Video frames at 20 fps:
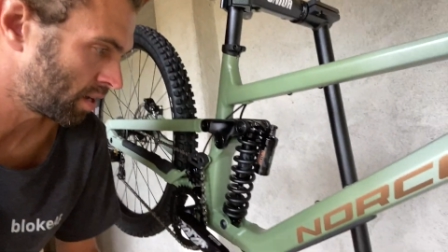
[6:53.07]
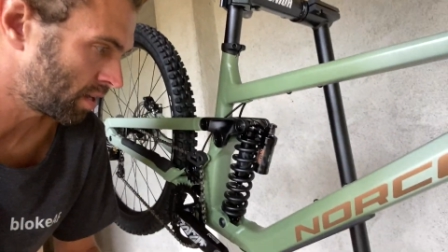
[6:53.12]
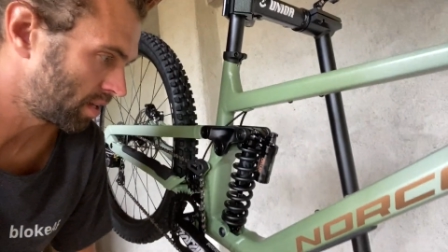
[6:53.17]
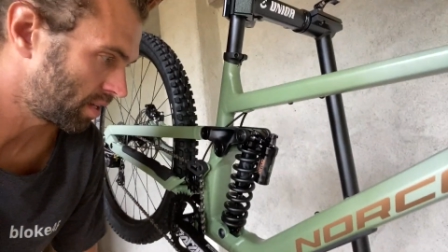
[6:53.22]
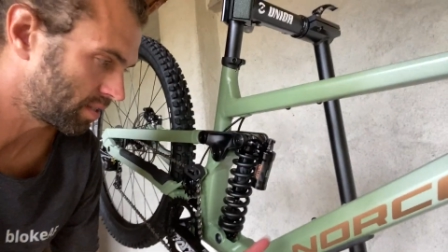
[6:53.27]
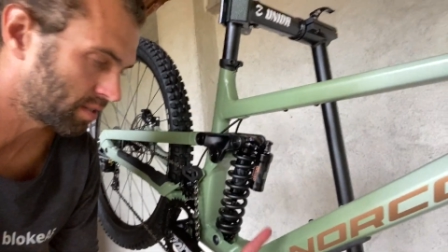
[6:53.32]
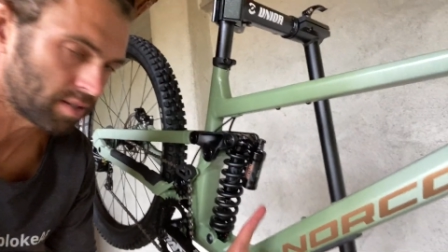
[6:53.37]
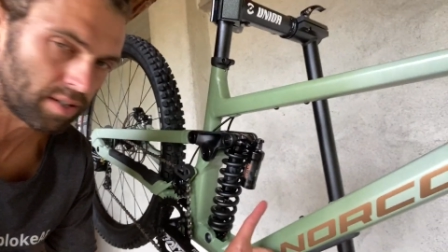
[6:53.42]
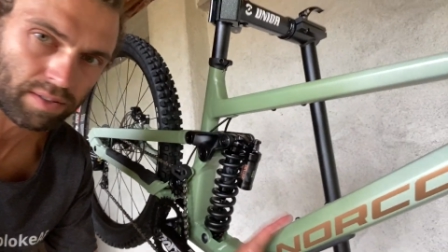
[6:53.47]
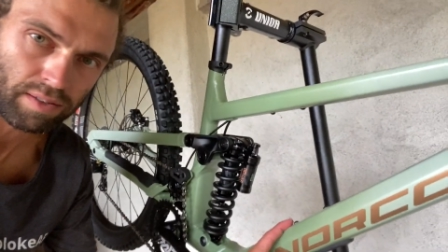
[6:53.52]

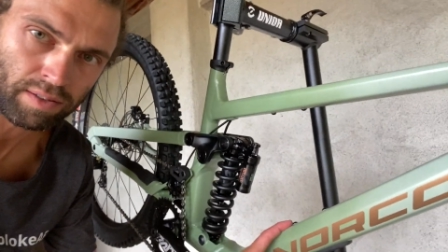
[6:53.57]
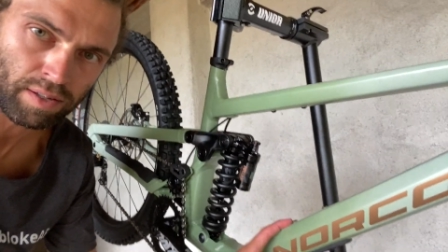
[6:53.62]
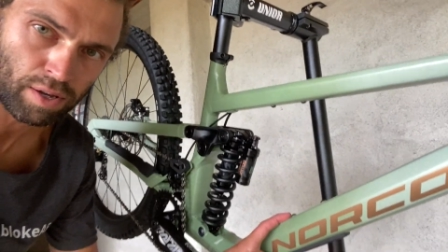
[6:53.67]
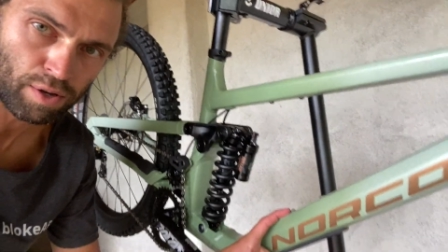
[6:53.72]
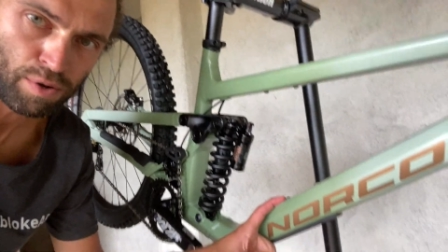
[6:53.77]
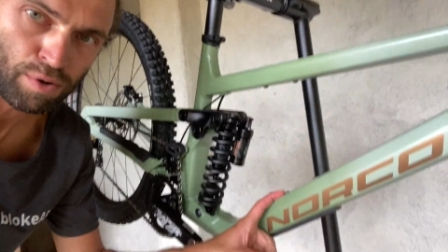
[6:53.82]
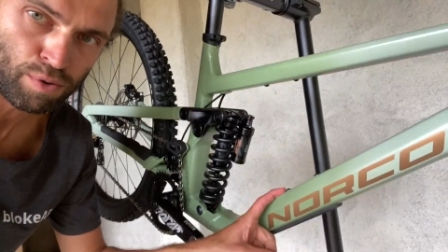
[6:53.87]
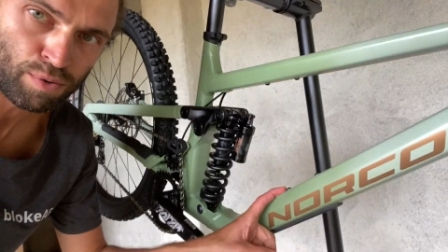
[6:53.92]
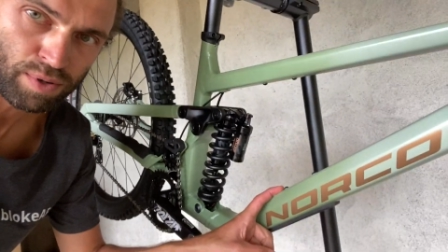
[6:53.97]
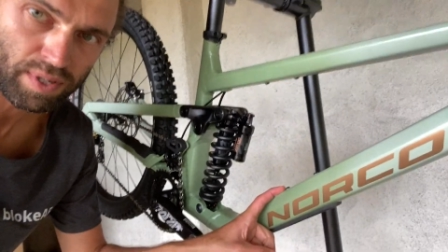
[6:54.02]
It's got
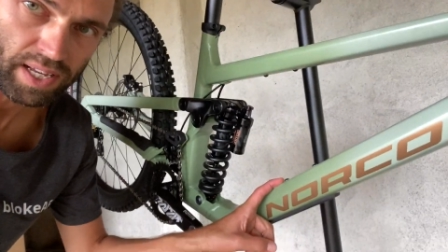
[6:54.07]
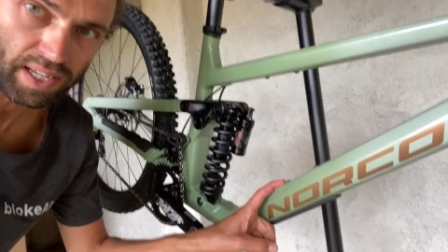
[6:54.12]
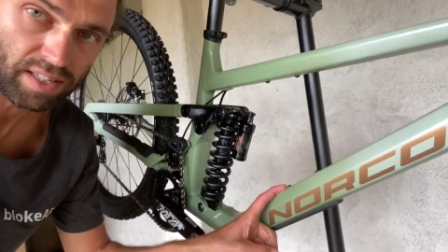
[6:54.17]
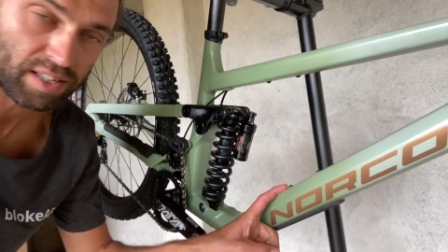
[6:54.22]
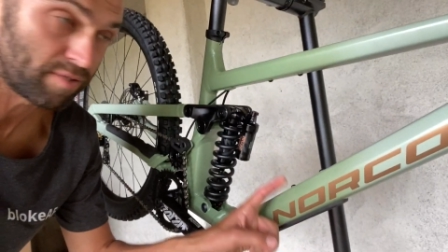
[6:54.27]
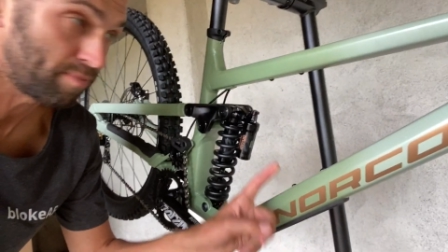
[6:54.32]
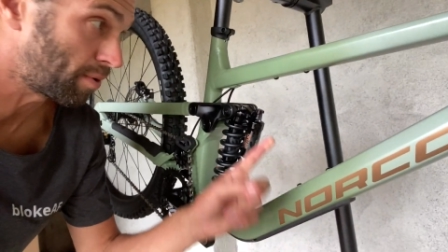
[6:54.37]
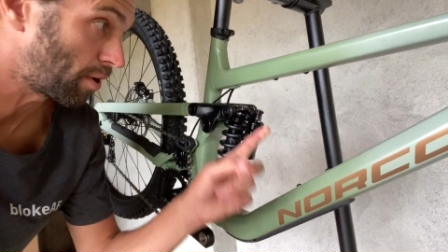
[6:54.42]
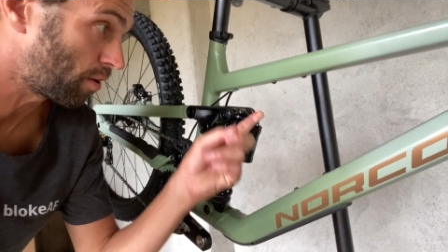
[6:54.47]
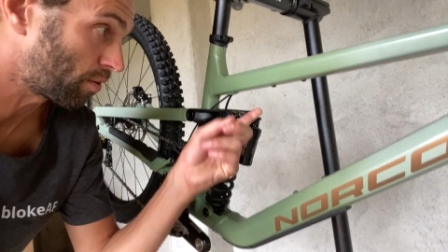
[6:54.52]
2 sets
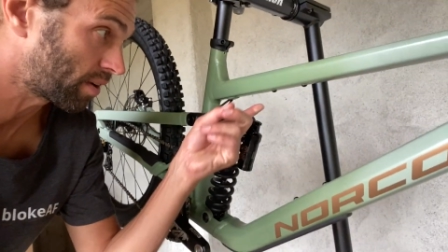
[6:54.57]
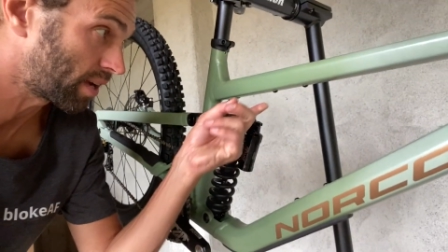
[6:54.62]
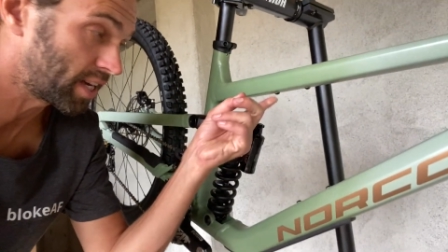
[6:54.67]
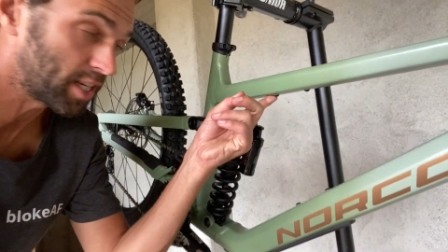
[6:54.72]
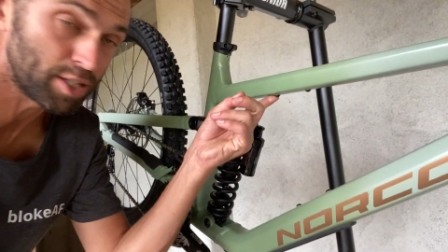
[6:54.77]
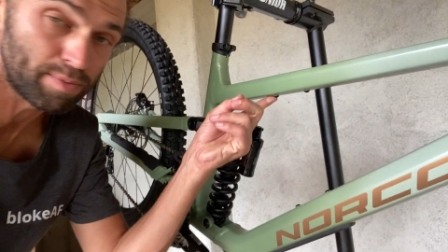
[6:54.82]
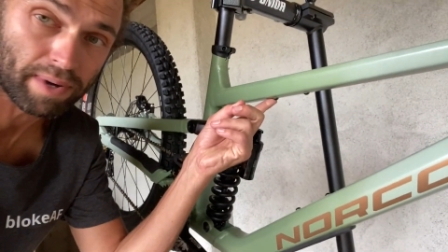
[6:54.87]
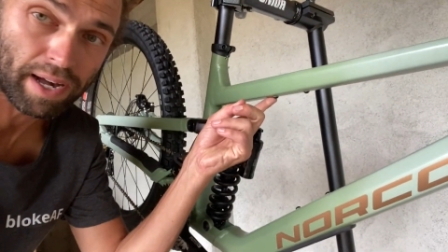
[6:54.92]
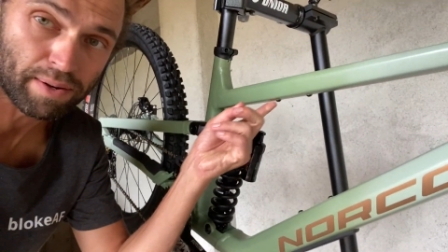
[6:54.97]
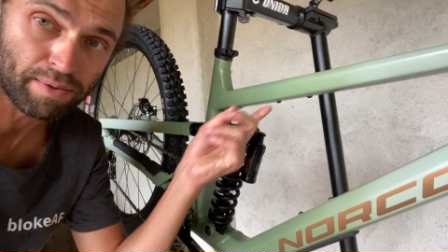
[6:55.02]
of bottle
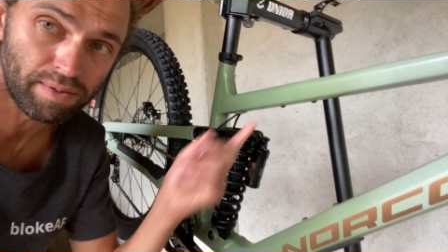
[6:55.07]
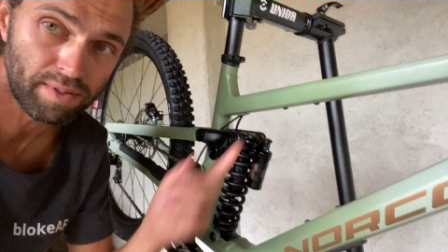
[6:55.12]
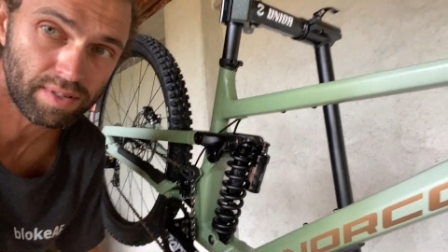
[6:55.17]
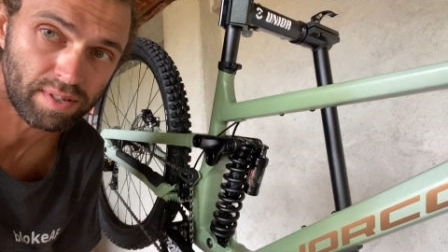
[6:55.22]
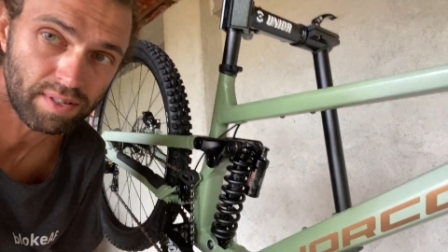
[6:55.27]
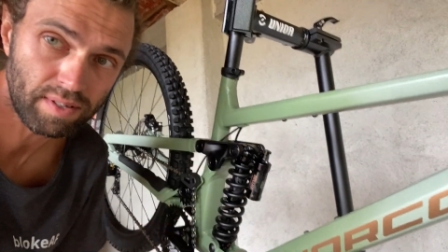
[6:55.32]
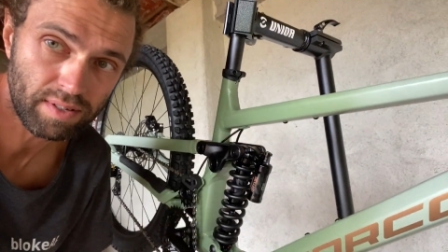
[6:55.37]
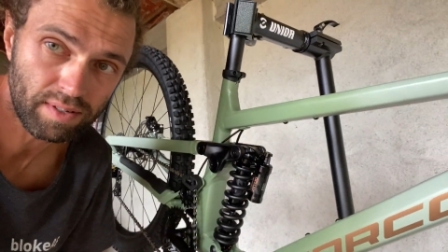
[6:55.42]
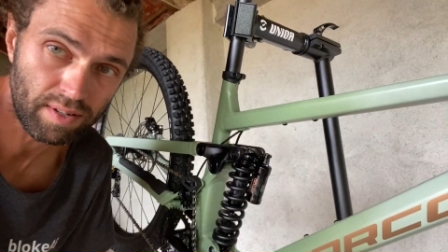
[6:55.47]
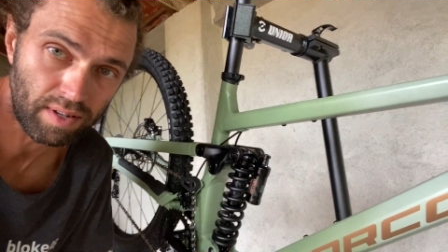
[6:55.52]
cage mounts,
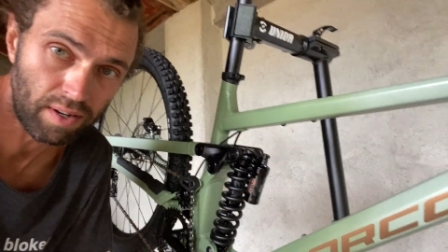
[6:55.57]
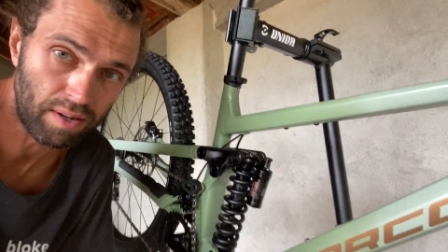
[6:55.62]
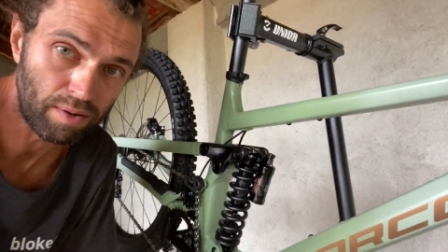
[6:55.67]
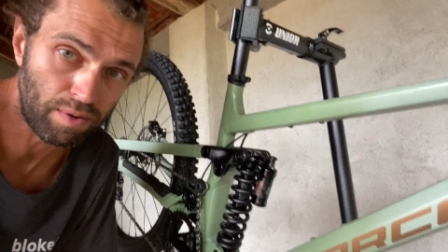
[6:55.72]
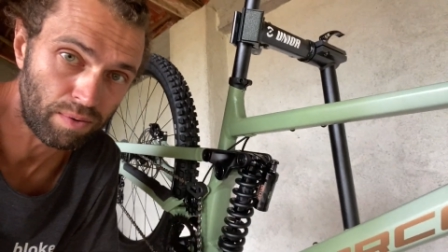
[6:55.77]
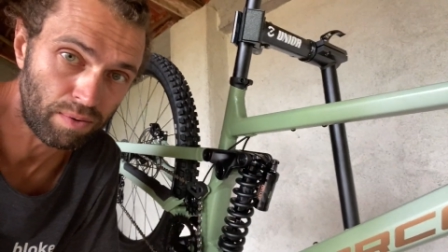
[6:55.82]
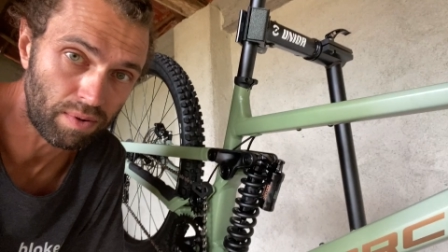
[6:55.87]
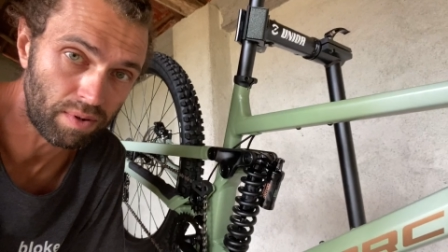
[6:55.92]
so